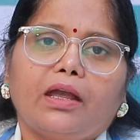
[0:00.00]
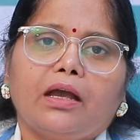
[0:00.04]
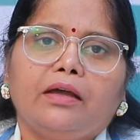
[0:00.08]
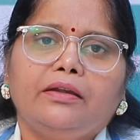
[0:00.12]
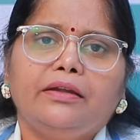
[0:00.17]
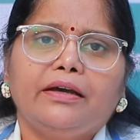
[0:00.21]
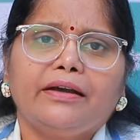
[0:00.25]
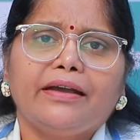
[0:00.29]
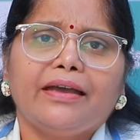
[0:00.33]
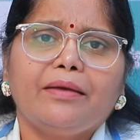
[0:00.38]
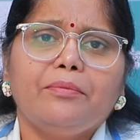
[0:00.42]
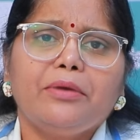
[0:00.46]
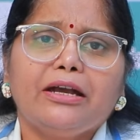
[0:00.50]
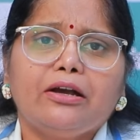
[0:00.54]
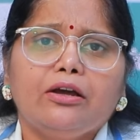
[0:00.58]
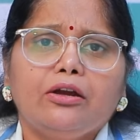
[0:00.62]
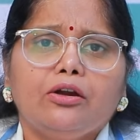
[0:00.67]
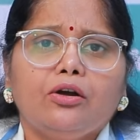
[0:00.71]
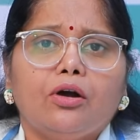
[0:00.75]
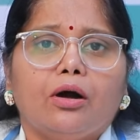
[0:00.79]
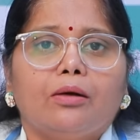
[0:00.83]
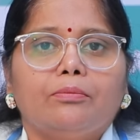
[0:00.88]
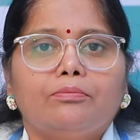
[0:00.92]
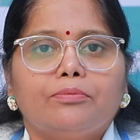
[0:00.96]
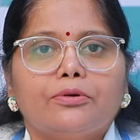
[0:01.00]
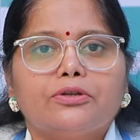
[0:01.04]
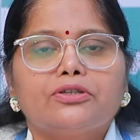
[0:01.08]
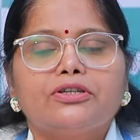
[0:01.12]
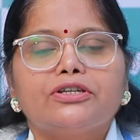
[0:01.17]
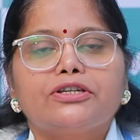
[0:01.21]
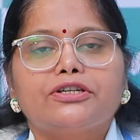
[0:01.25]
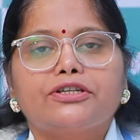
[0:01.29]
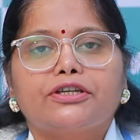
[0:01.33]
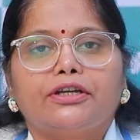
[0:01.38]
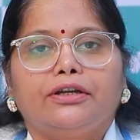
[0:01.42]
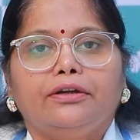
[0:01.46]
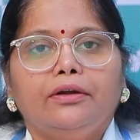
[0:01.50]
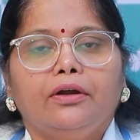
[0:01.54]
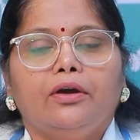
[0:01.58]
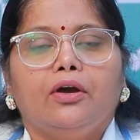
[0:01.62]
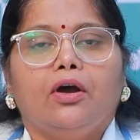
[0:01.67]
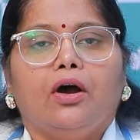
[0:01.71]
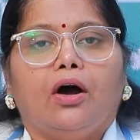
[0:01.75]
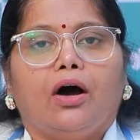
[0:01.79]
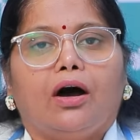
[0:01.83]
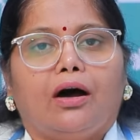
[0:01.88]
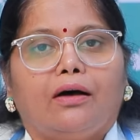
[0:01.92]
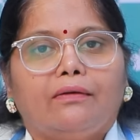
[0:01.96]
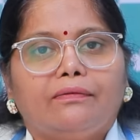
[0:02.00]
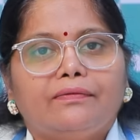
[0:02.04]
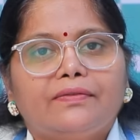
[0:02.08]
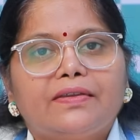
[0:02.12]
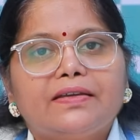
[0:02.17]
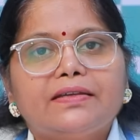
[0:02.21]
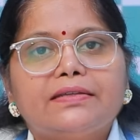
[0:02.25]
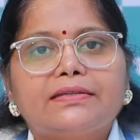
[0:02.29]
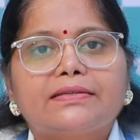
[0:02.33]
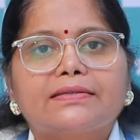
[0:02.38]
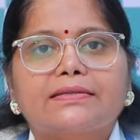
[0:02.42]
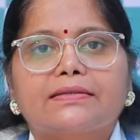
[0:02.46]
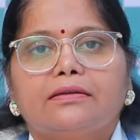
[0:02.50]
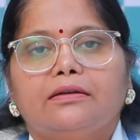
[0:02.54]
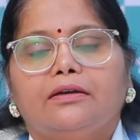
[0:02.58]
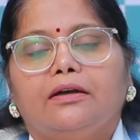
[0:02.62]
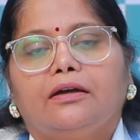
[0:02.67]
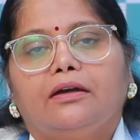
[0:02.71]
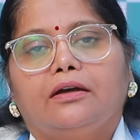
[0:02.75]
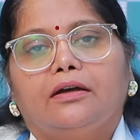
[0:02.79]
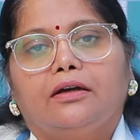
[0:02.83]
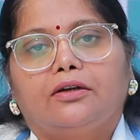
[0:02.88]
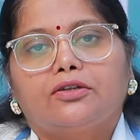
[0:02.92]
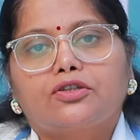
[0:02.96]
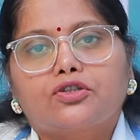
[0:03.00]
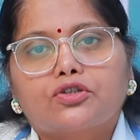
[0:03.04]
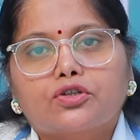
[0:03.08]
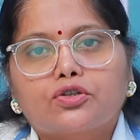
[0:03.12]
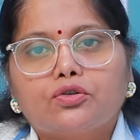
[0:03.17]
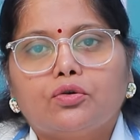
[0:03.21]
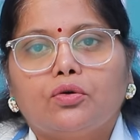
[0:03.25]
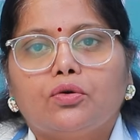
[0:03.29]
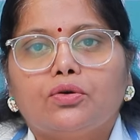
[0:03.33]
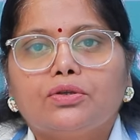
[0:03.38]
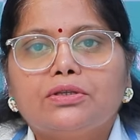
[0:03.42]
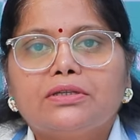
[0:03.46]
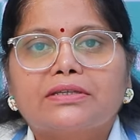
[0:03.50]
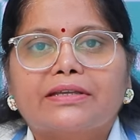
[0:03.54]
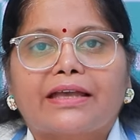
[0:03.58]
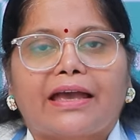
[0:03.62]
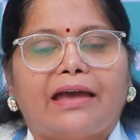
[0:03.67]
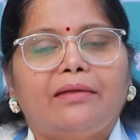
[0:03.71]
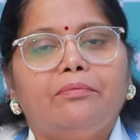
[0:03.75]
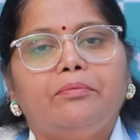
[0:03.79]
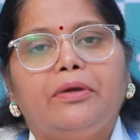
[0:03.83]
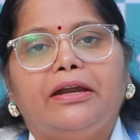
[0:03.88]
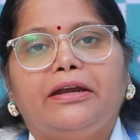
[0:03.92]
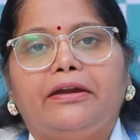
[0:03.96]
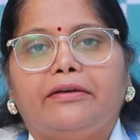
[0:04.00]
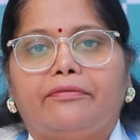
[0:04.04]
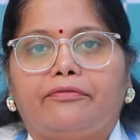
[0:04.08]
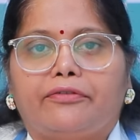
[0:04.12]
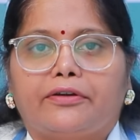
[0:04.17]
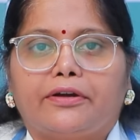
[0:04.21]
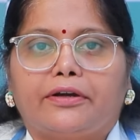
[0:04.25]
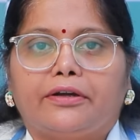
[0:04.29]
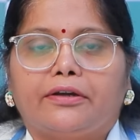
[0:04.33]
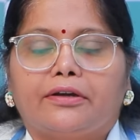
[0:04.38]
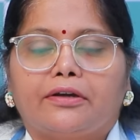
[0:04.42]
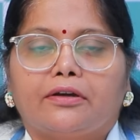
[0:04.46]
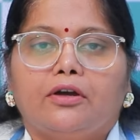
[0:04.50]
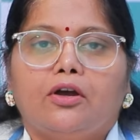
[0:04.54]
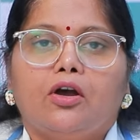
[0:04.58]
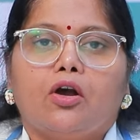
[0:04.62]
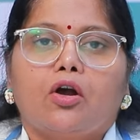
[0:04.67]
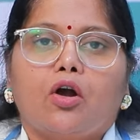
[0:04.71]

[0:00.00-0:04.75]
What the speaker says: The chemical composition of these stones can be different.